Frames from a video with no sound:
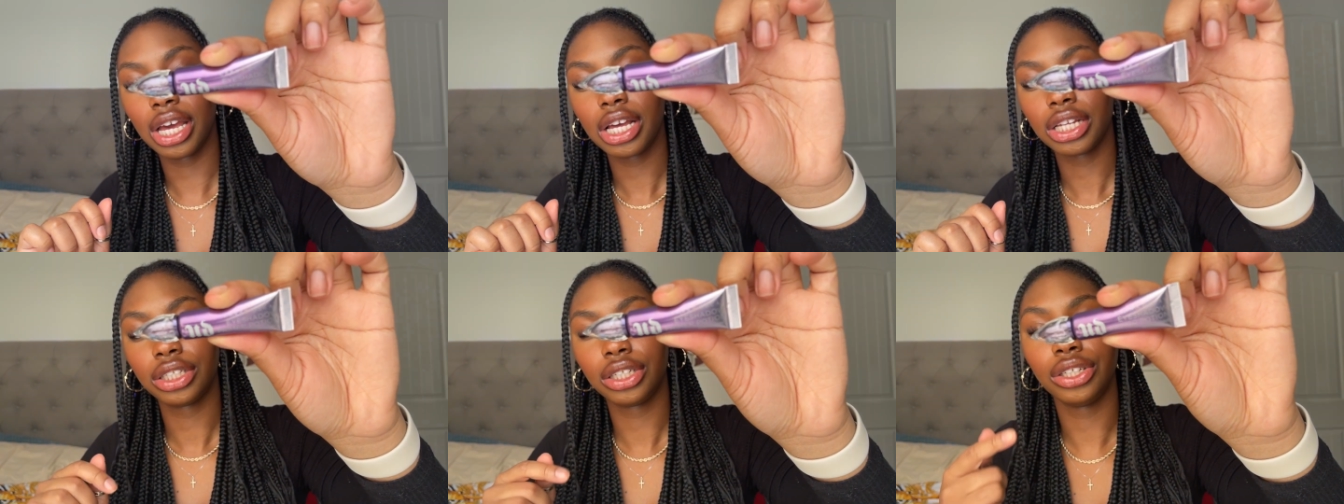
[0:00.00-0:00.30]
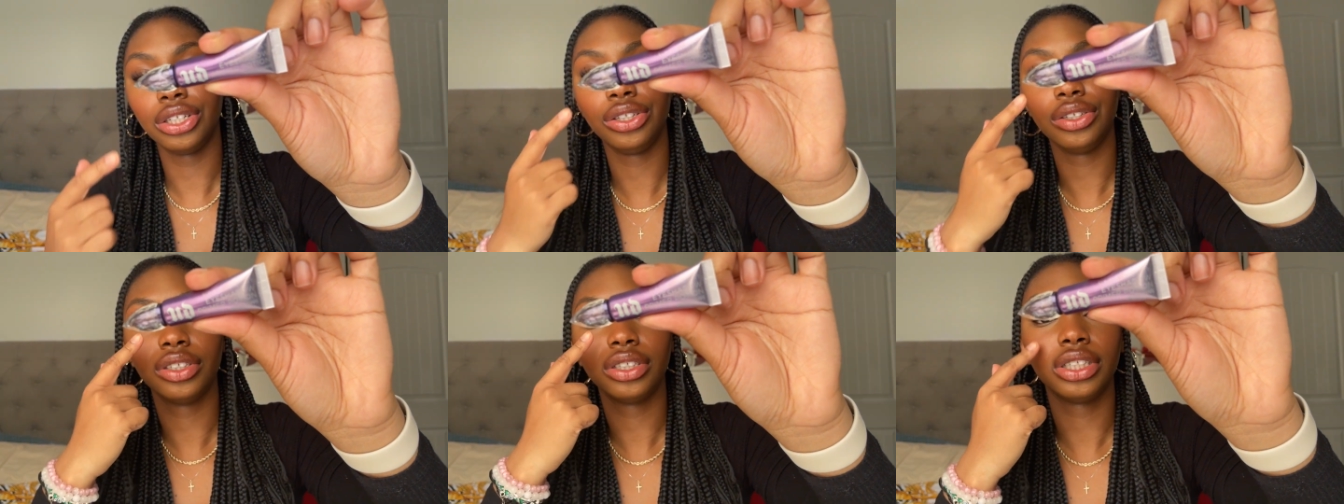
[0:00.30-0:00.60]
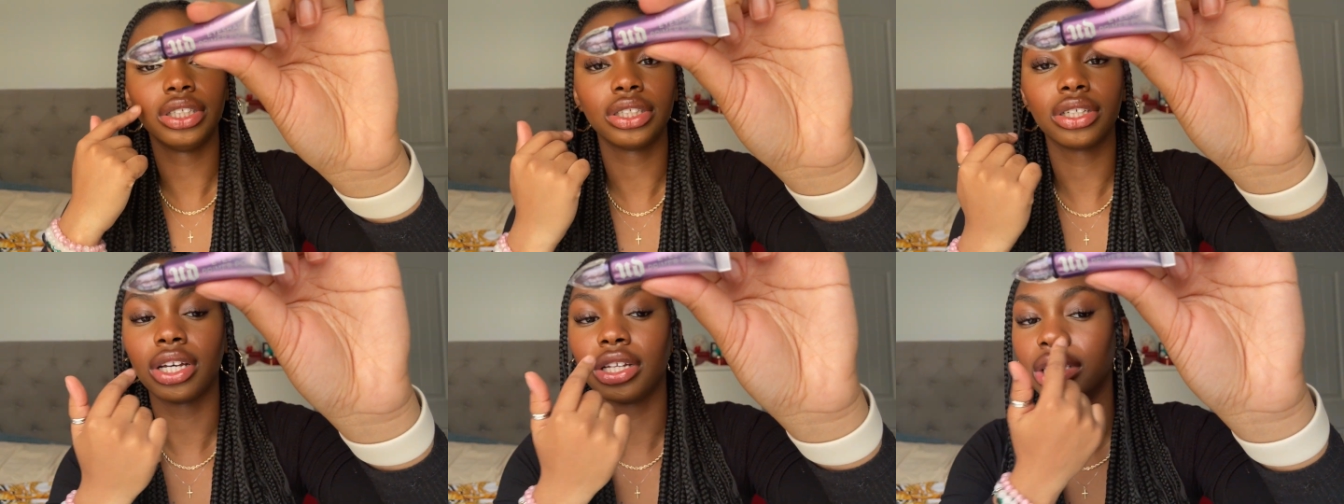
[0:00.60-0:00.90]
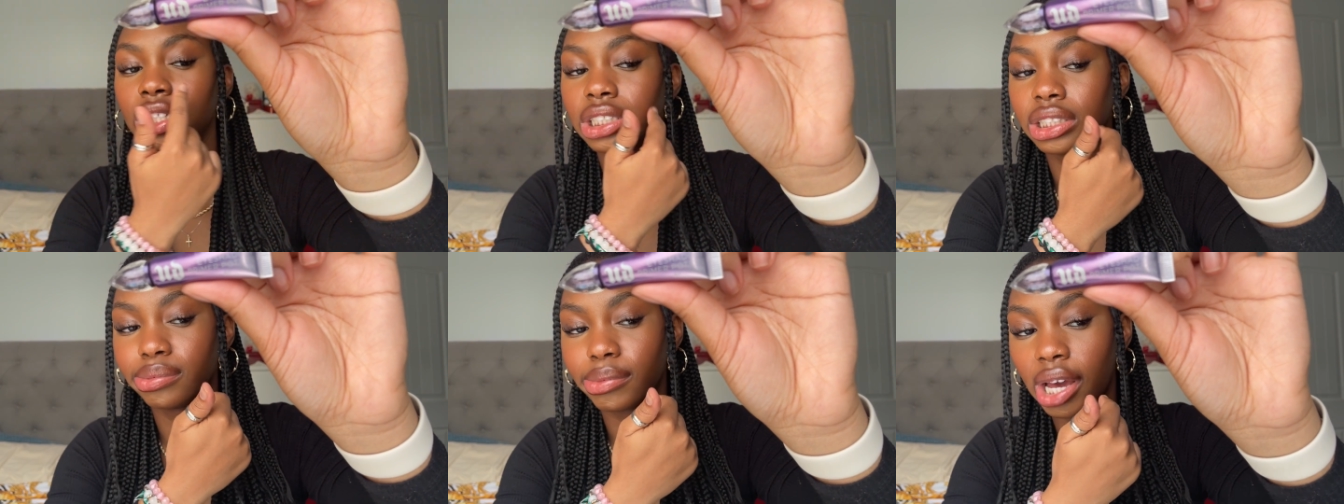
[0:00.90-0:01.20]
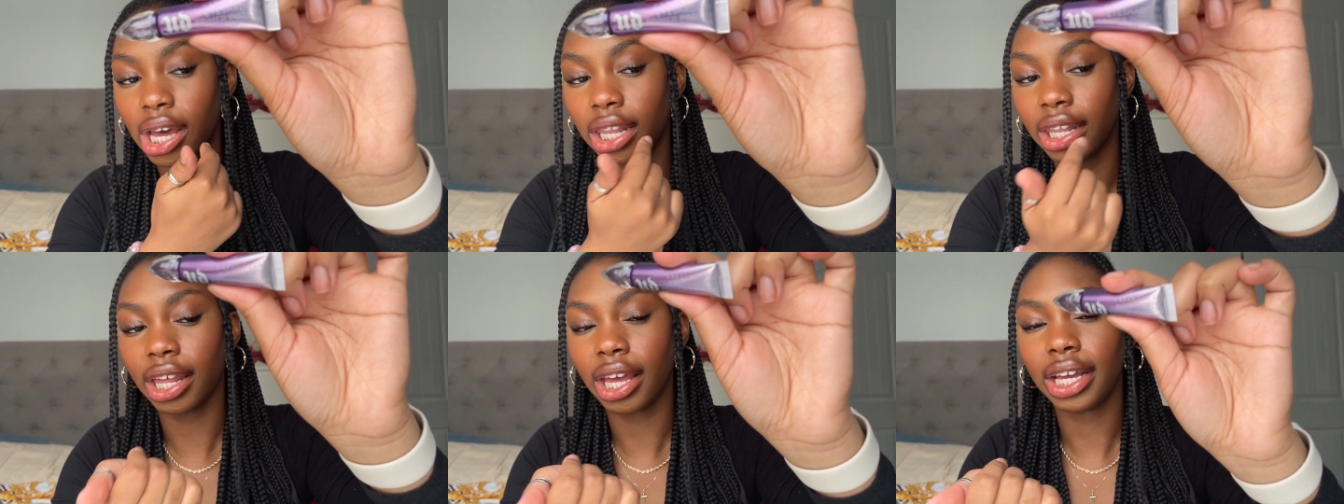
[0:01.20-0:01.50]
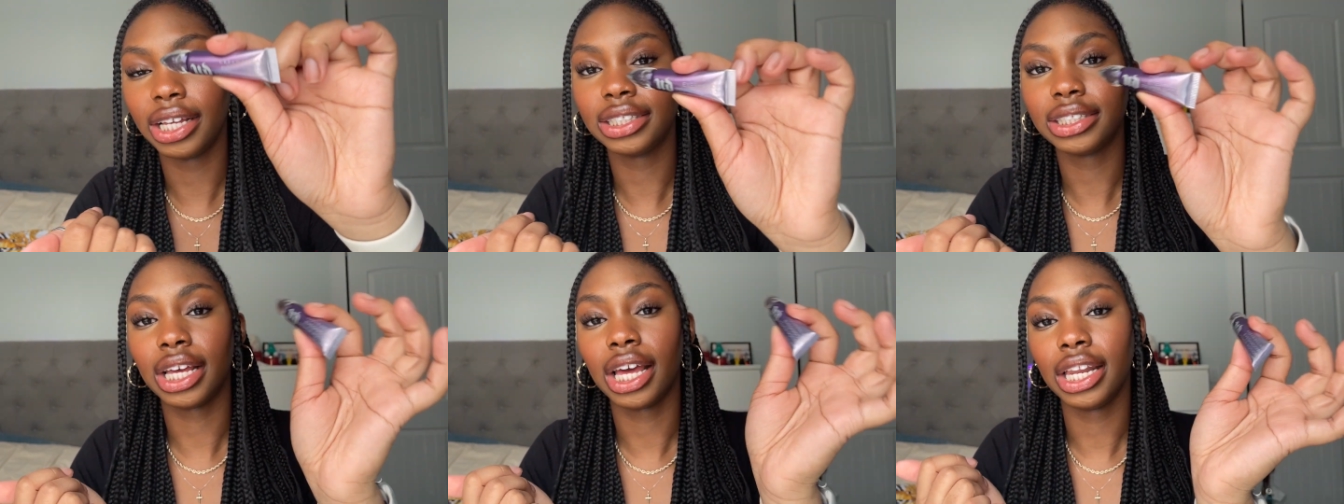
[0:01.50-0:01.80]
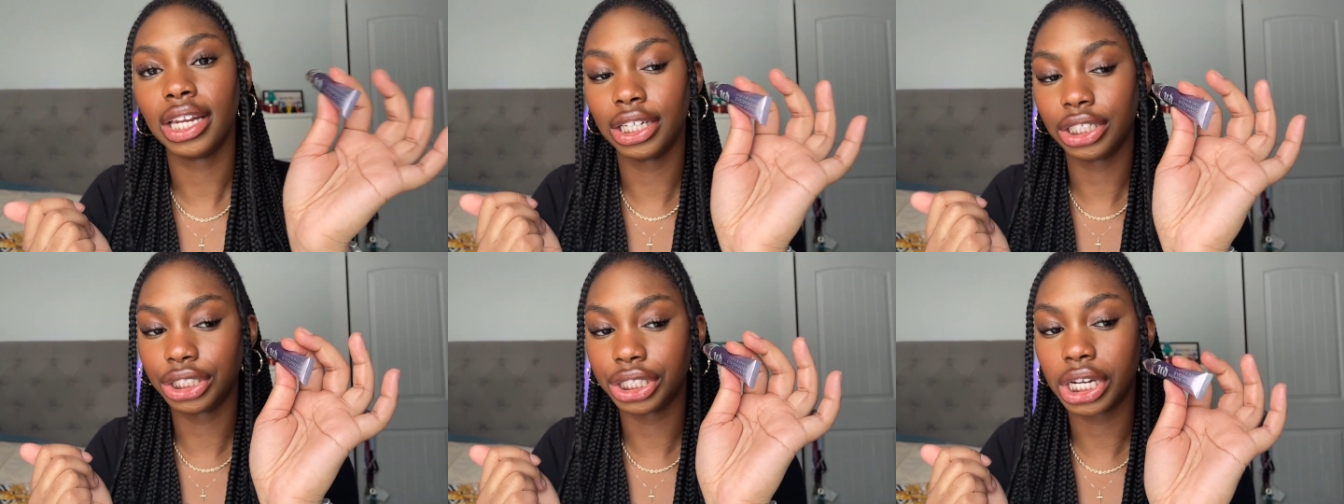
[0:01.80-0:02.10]
to use this on the smile lines and
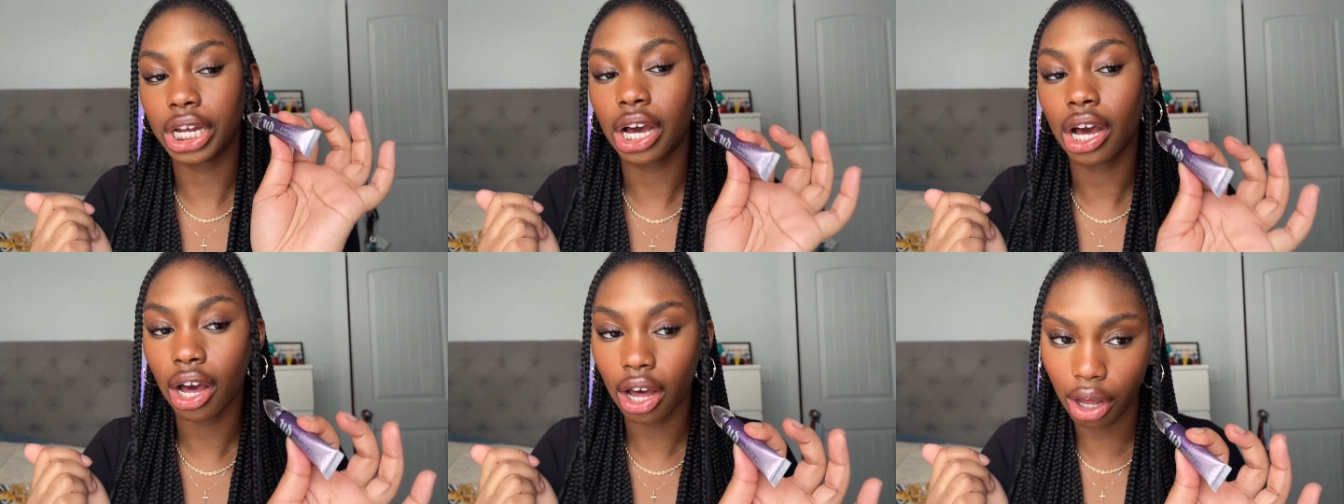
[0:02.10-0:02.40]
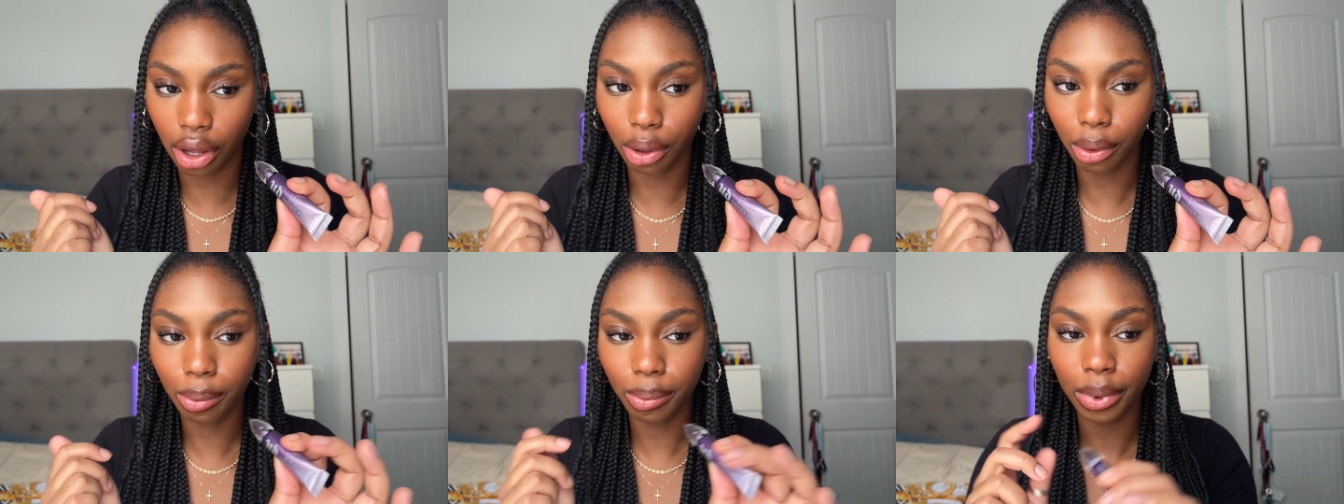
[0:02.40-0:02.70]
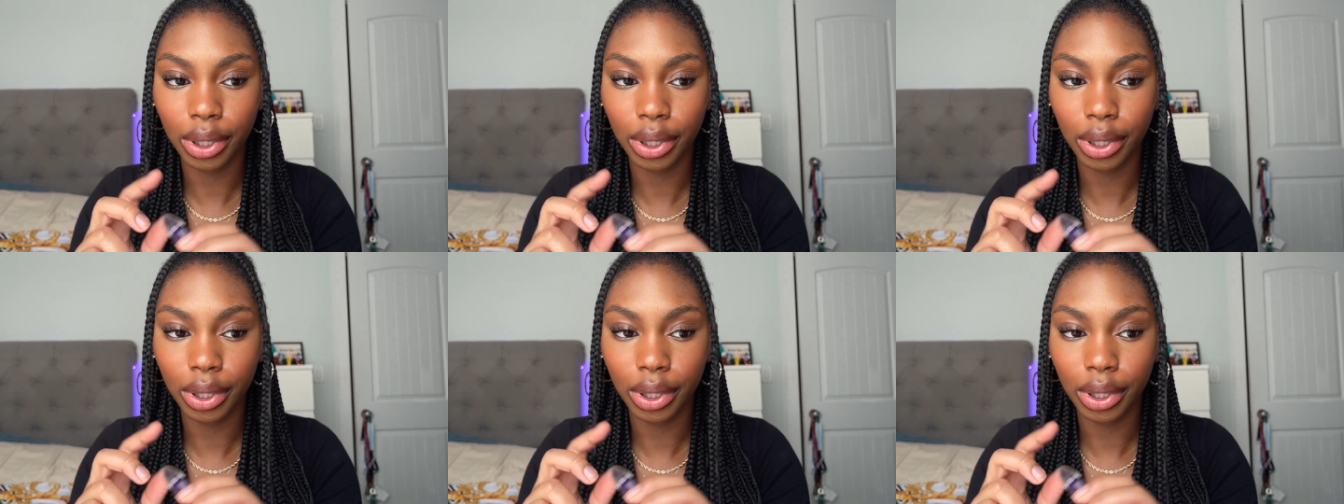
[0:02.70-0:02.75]
it should help